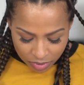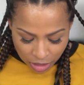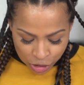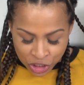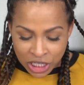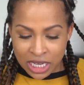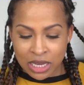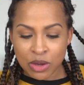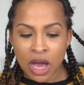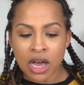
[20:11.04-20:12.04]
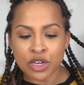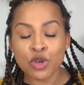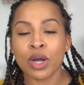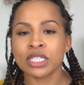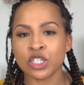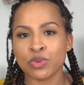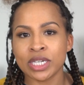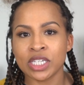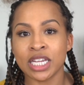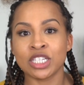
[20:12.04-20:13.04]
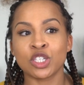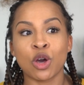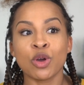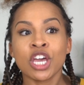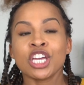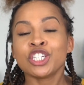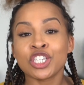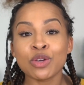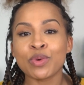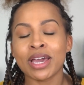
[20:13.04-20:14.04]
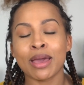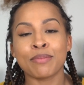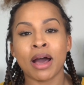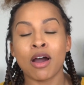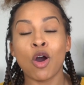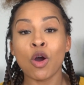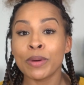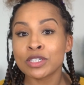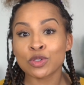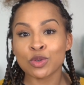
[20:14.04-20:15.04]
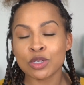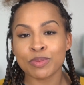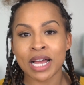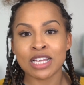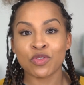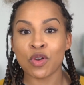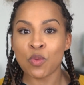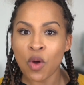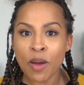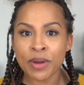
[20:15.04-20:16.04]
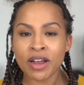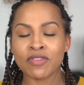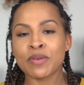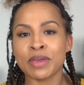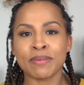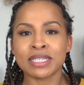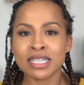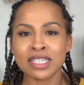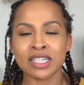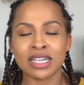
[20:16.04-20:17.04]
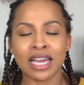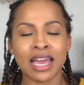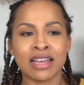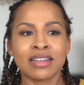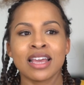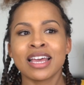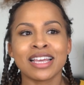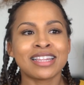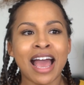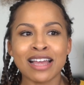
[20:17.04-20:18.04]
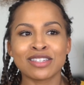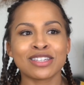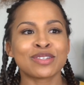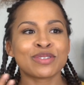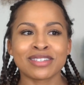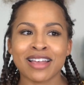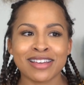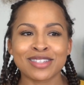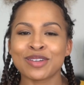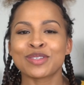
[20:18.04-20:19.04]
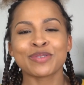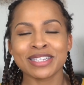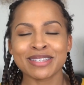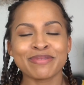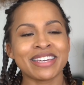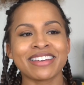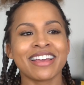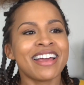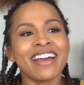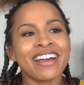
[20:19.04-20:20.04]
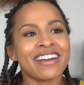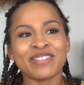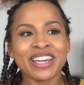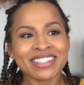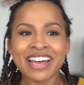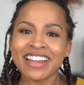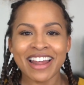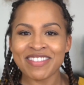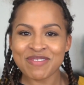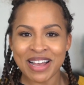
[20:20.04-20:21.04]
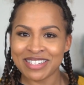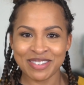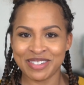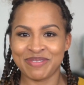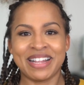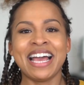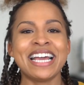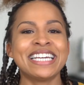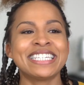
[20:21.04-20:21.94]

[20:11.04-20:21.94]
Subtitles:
she knew our situation. And so she went and bought a whole bunch of school supplies from Walmart for me and my sister. And that just was like so sweet to me, because I didn't have to buy school supplies.